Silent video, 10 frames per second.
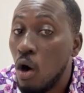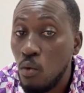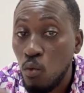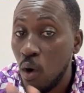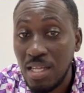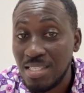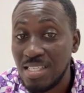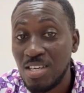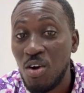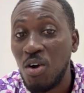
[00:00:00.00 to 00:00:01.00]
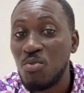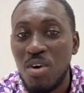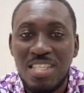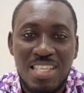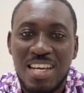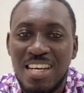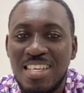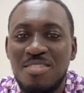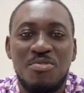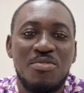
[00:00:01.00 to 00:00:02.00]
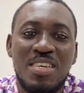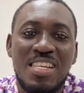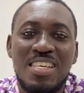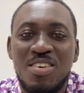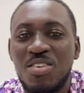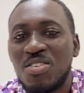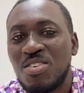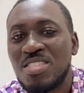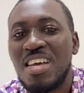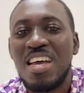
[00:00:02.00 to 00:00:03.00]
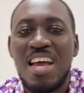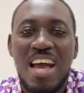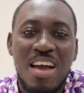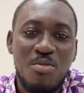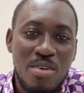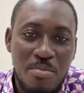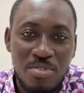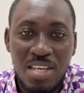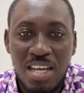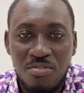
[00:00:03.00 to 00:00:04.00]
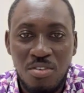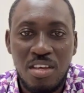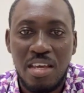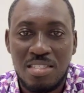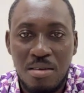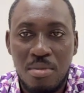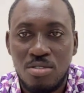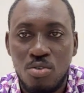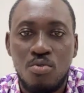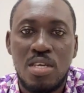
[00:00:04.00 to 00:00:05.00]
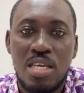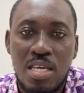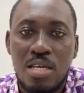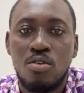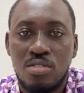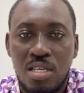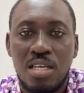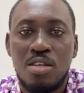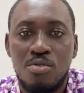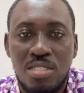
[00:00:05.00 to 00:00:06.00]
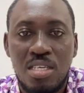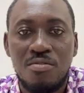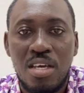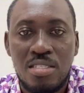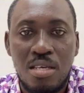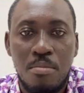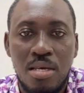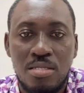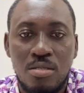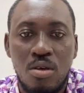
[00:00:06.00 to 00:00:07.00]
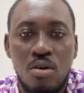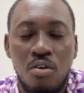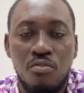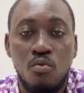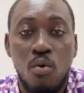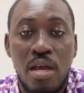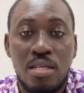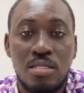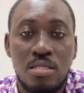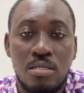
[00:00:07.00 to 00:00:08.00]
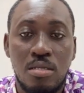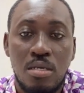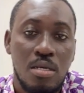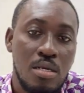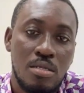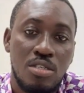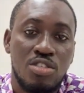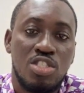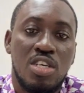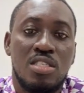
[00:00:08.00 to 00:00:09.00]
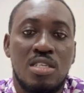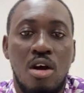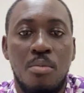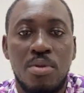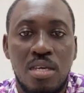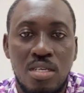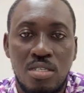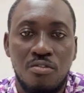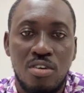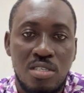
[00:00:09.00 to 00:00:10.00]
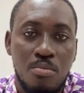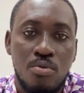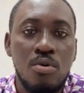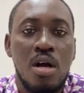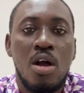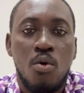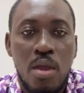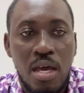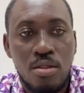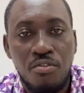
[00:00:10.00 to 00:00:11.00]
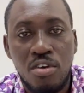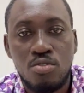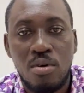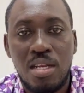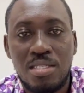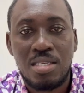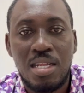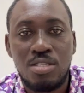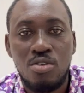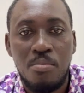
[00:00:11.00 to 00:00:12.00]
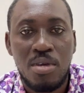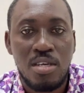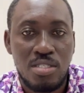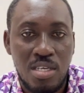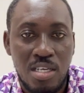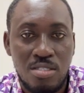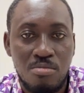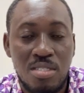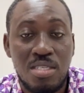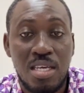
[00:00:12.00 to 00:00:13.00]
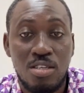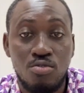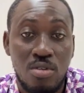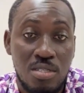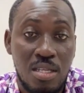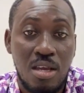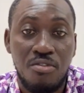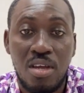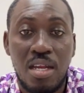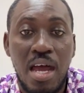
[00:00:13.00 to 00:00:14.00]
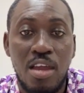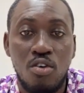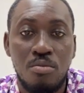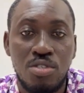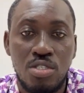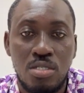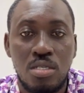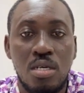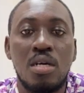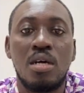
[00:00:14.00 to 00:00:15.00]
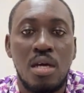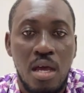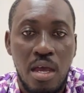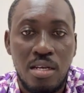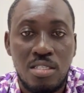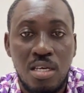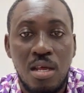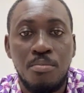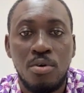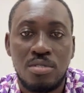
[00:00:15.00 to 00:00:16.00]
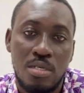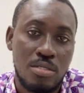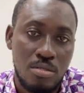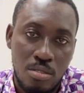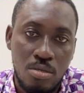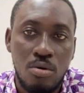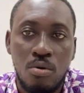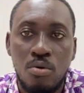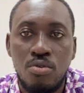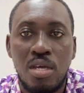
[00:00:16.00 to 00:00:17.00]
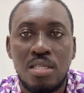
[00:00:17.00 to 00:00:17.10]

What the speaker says: wantingly freely or not web charge for the SMS. So we constantly received SMS of when there's a change in our application. For example, we had the first one that that your application has been taken to the South African High Commission and is under process. So you get